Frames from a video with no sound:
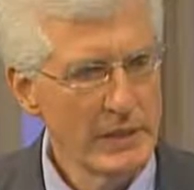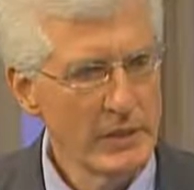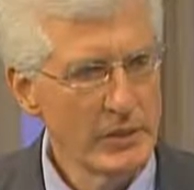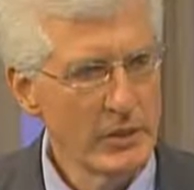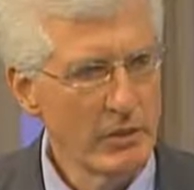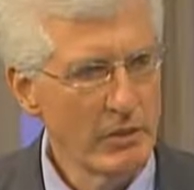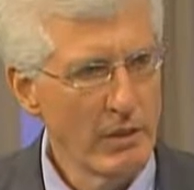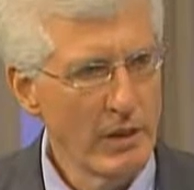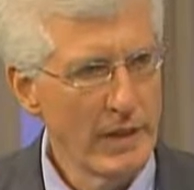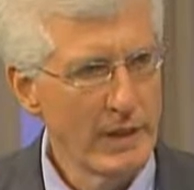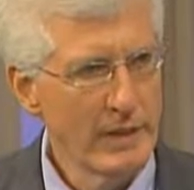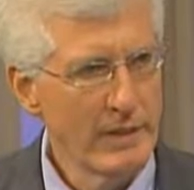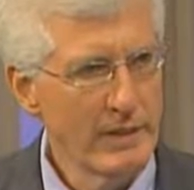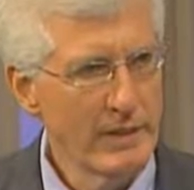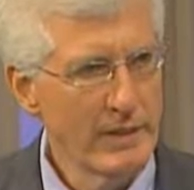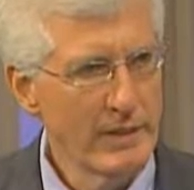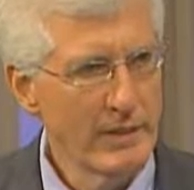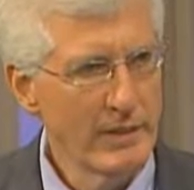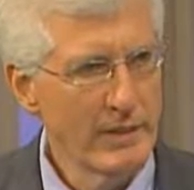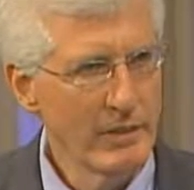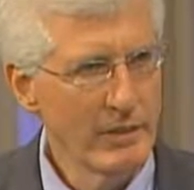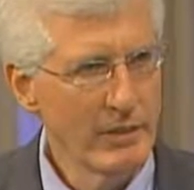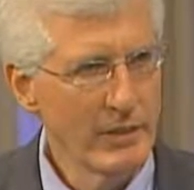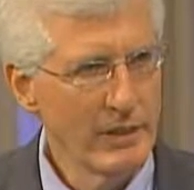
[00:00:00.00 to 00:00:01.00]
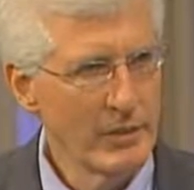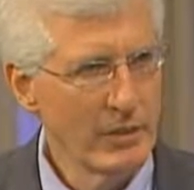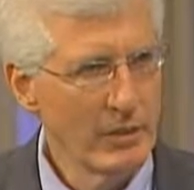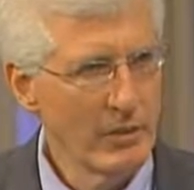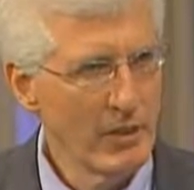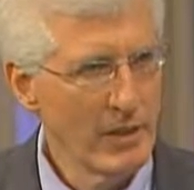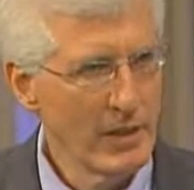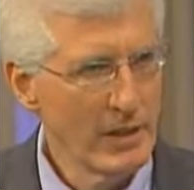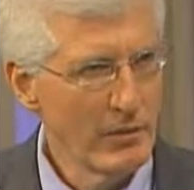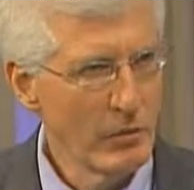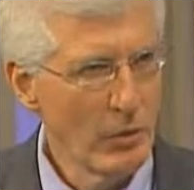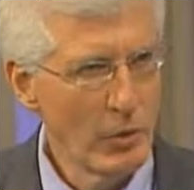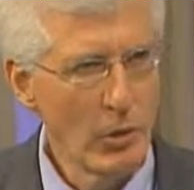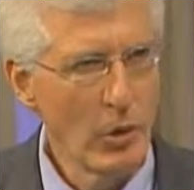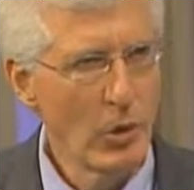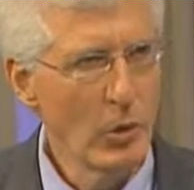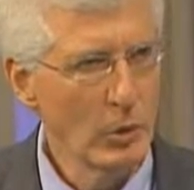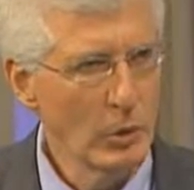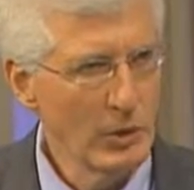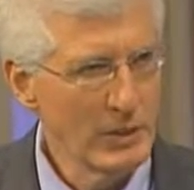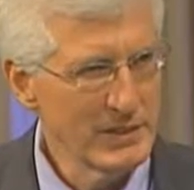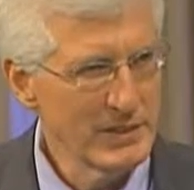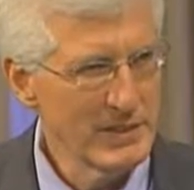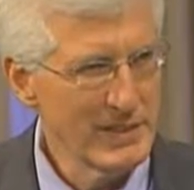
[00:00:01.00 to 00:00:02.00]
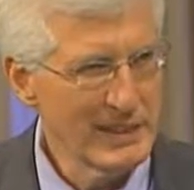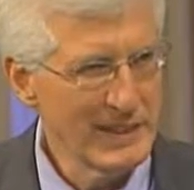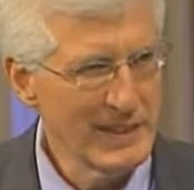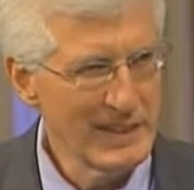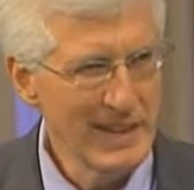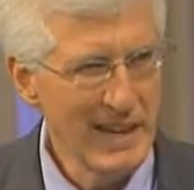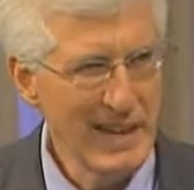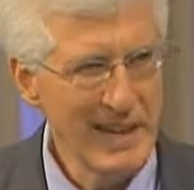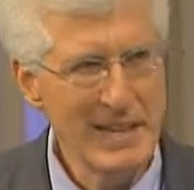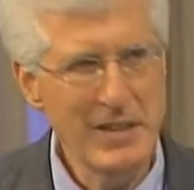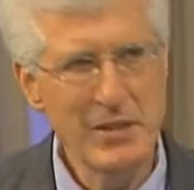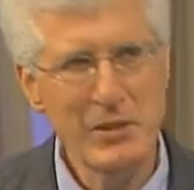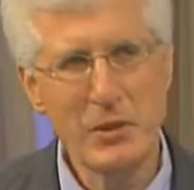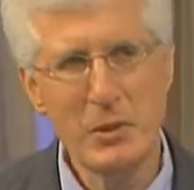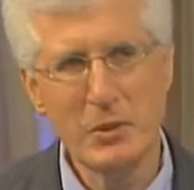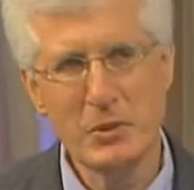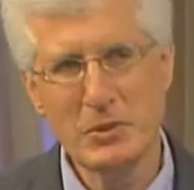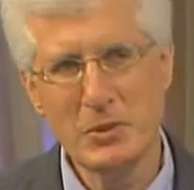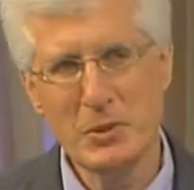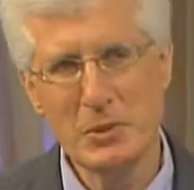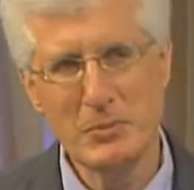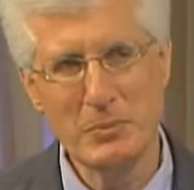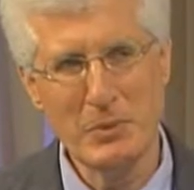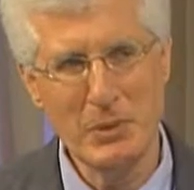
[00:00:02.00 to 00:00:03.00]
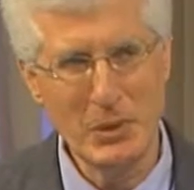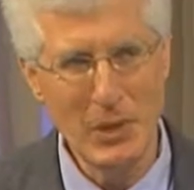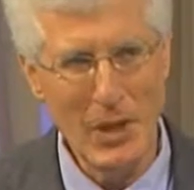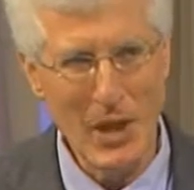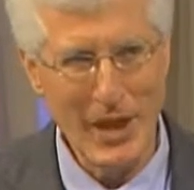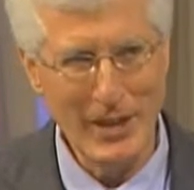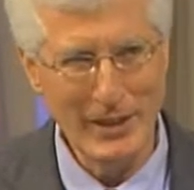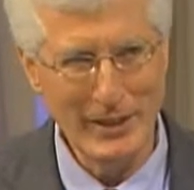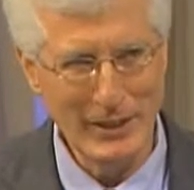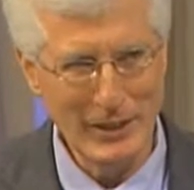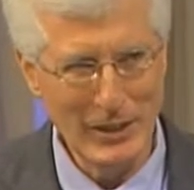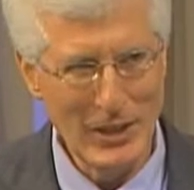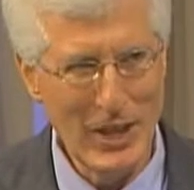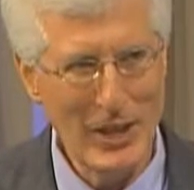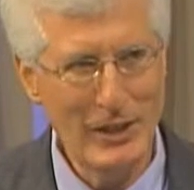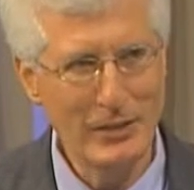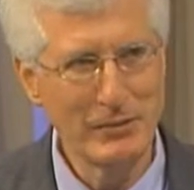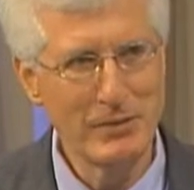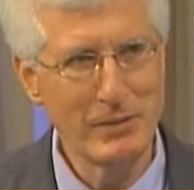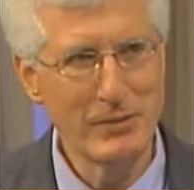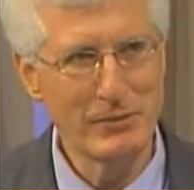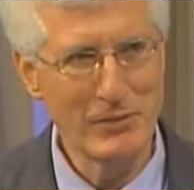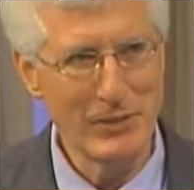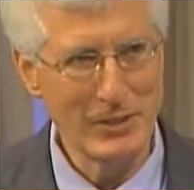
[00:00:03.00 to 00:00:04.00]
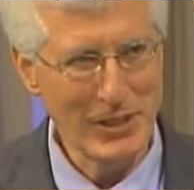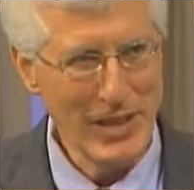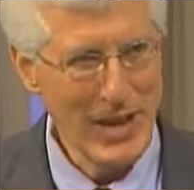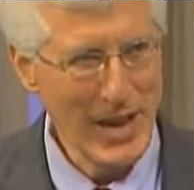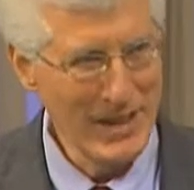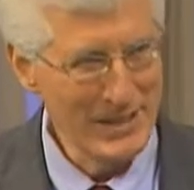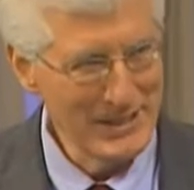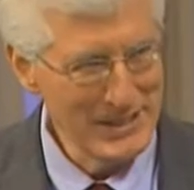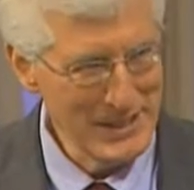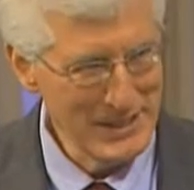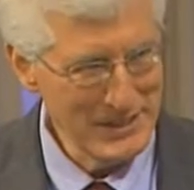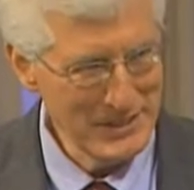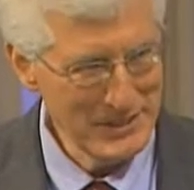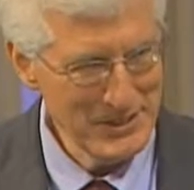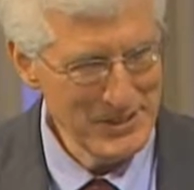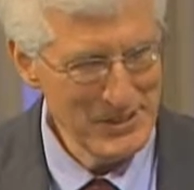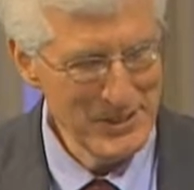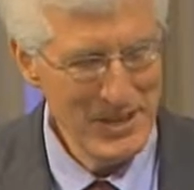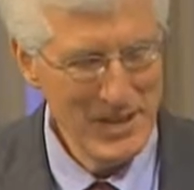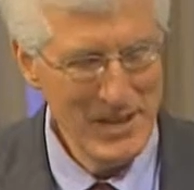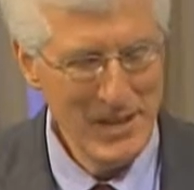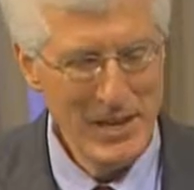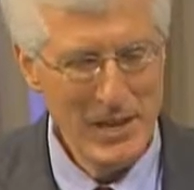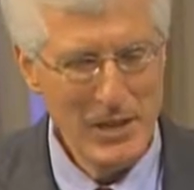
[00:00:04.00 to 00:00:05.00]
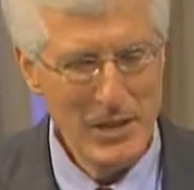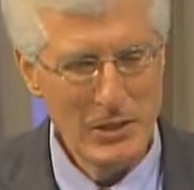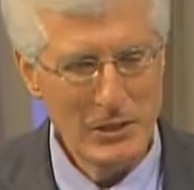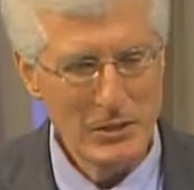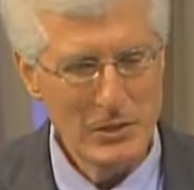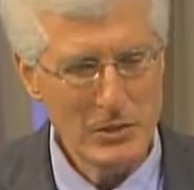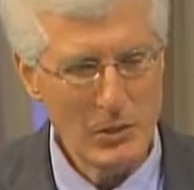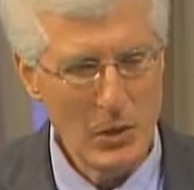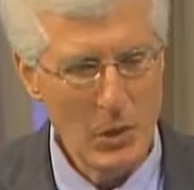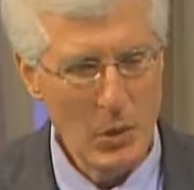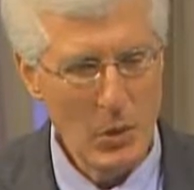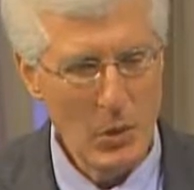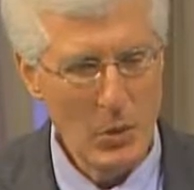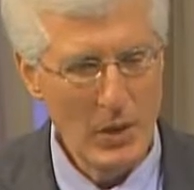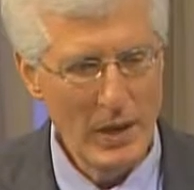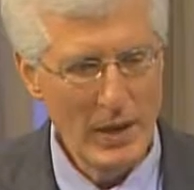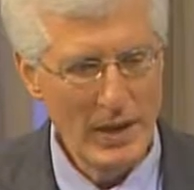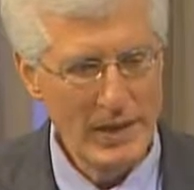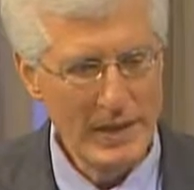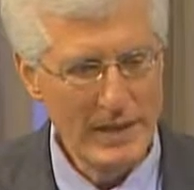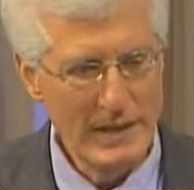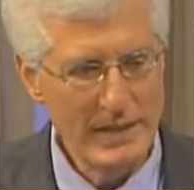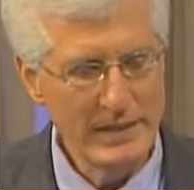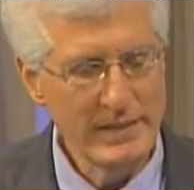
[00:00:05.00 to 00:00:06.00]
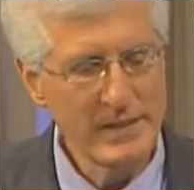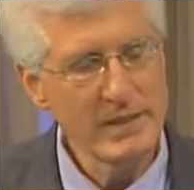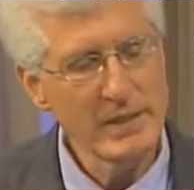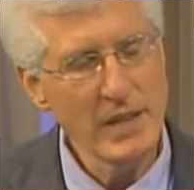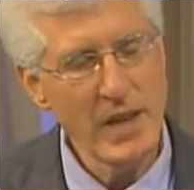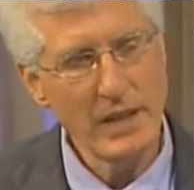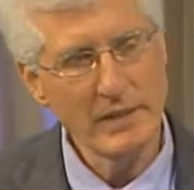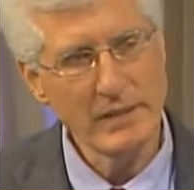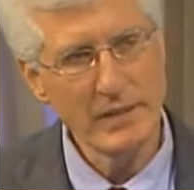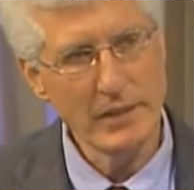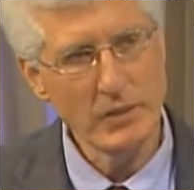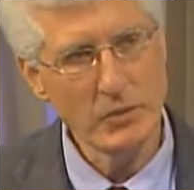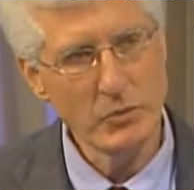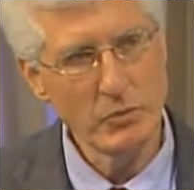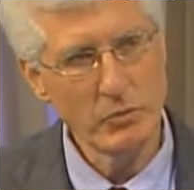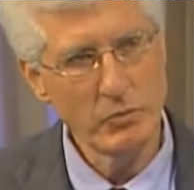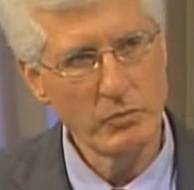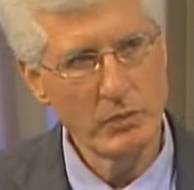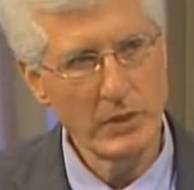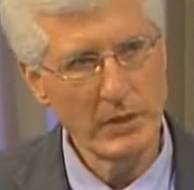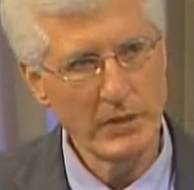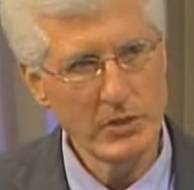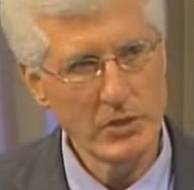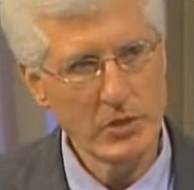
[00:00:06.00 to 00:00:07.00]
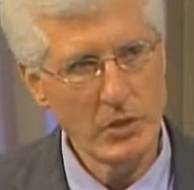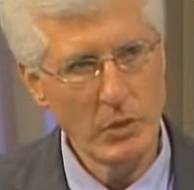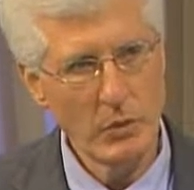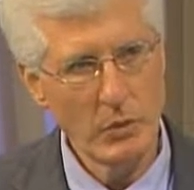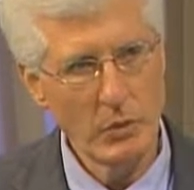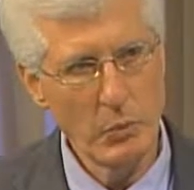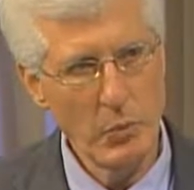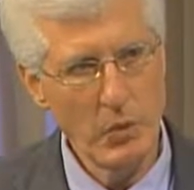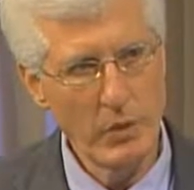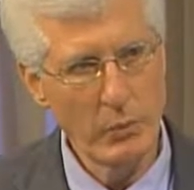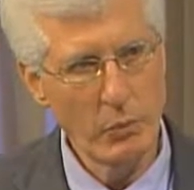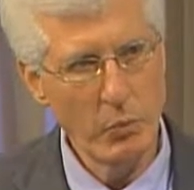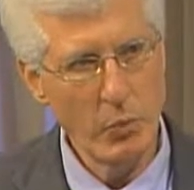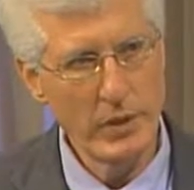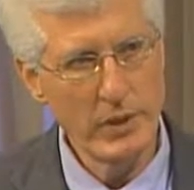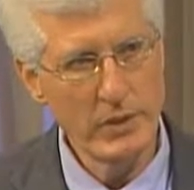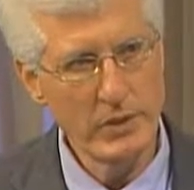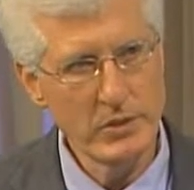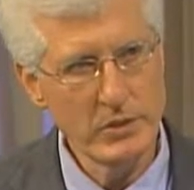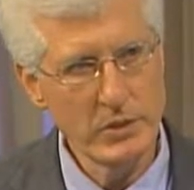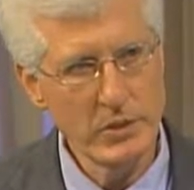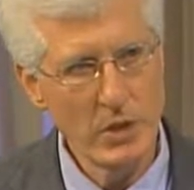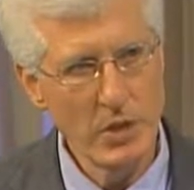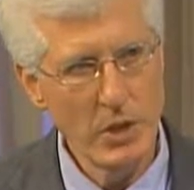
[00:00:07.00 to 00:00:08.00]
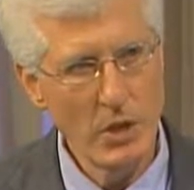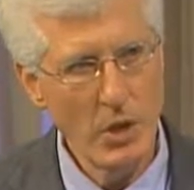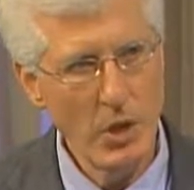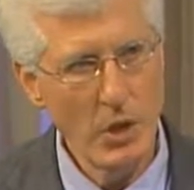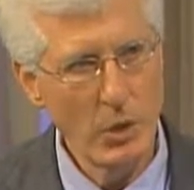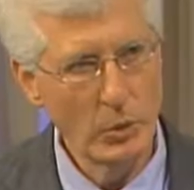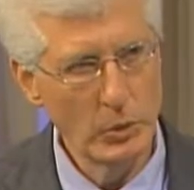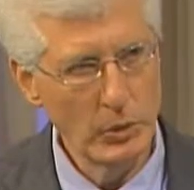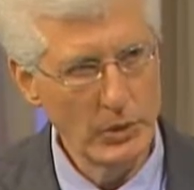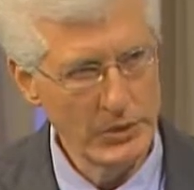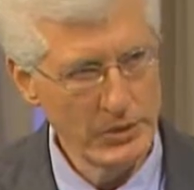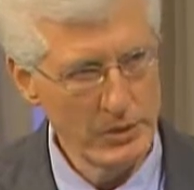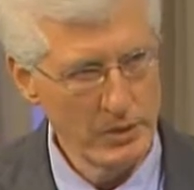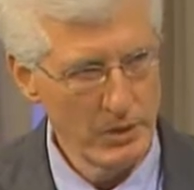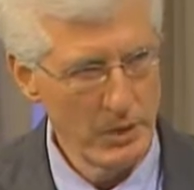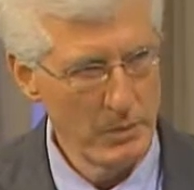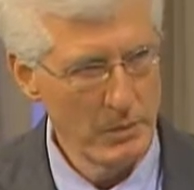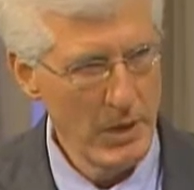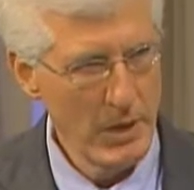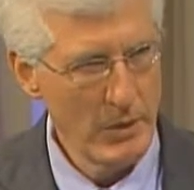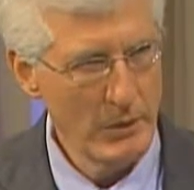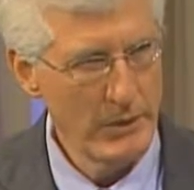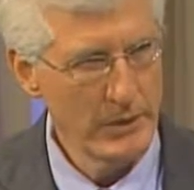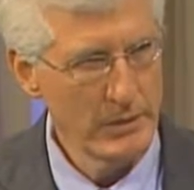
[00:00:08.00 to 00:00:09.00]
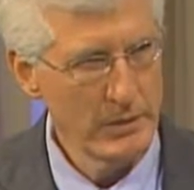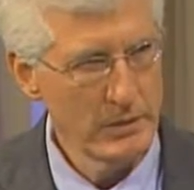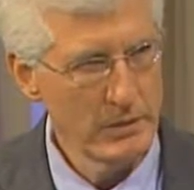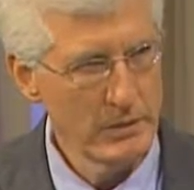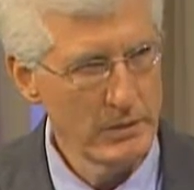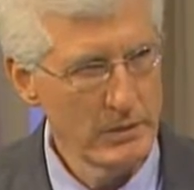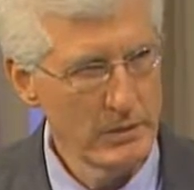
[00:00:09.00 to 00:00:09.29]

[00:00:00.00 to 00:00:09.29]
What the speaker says: integrated or integrative or holistic, and I hear those terms a lot in a lot of different contexts. So in this context, let's start with one. What is holistic about it?